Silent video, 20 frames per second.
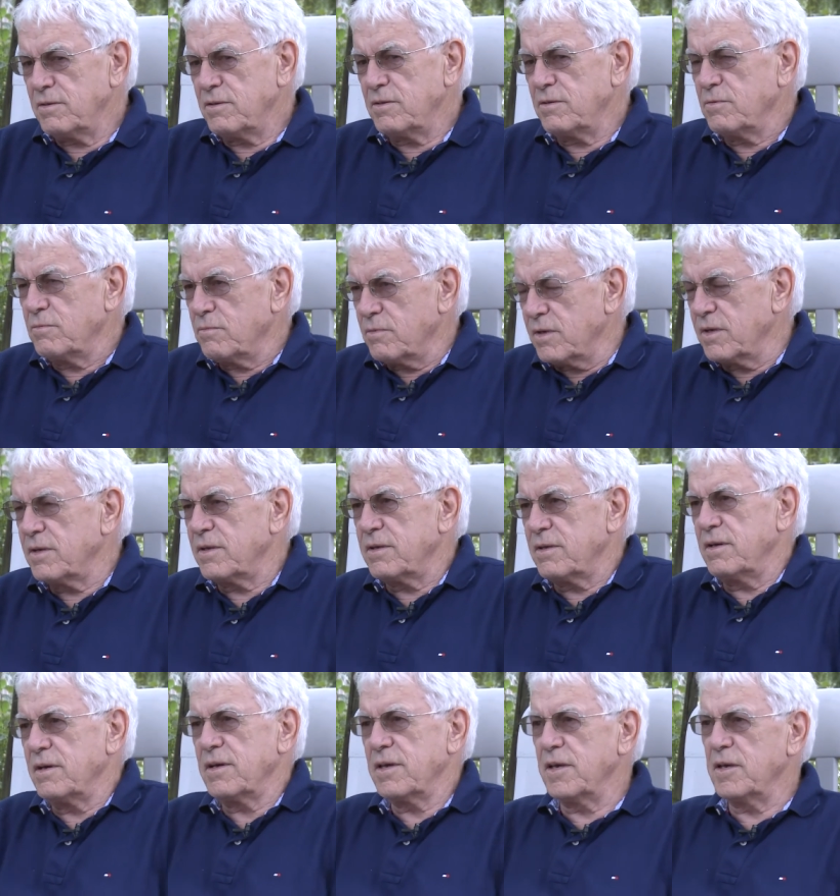you weren't
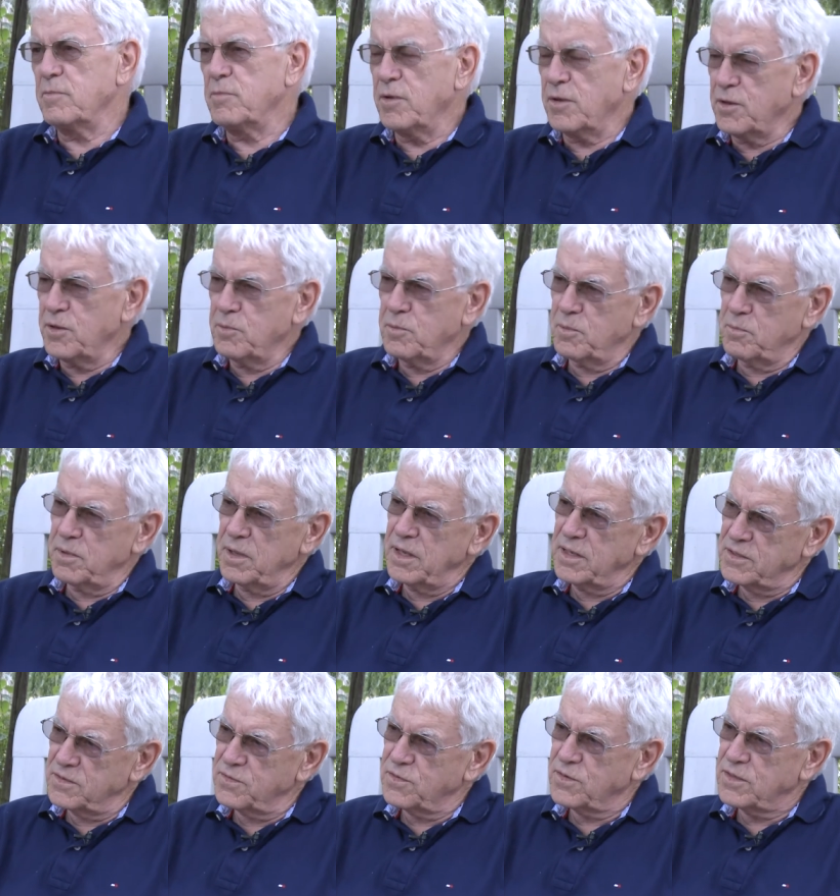talking about human
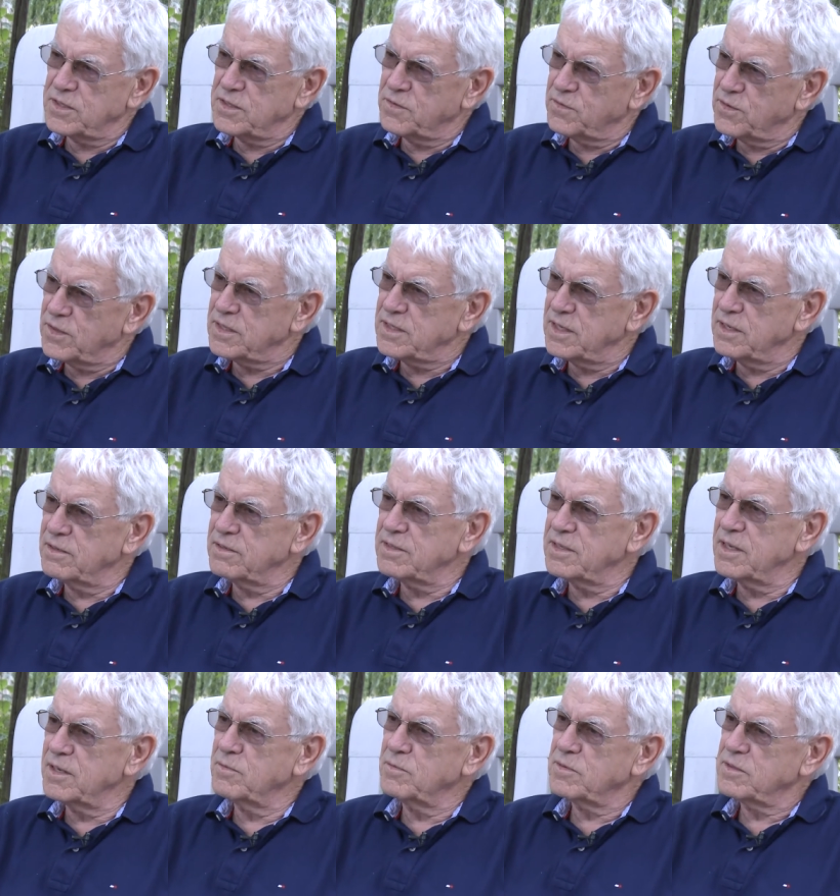beings first the first thing you
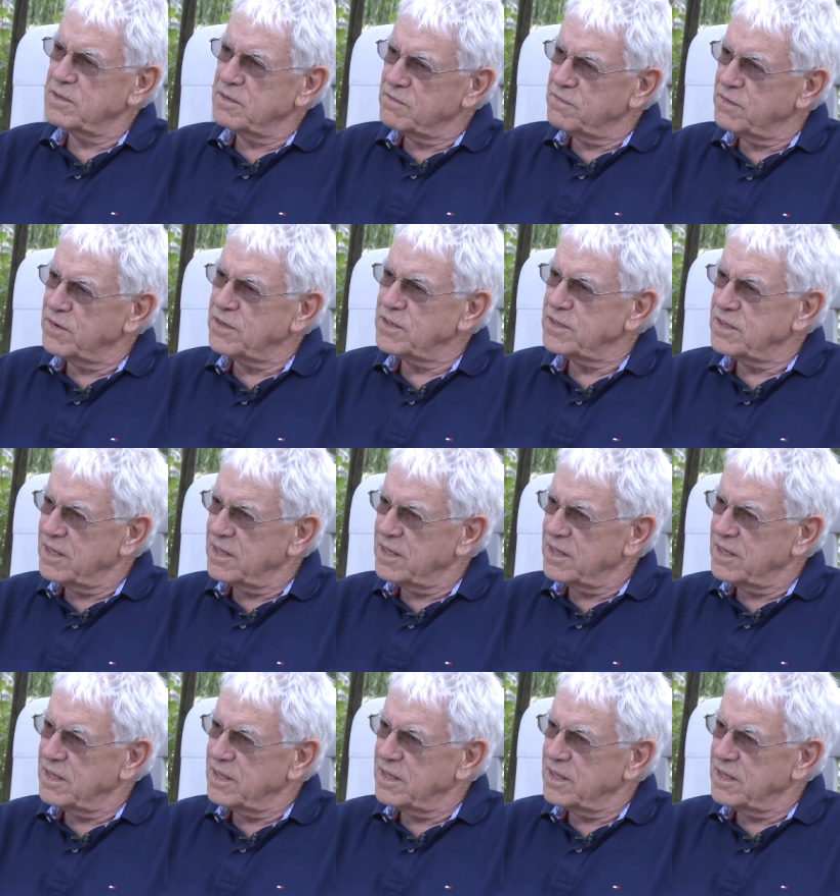said was the fish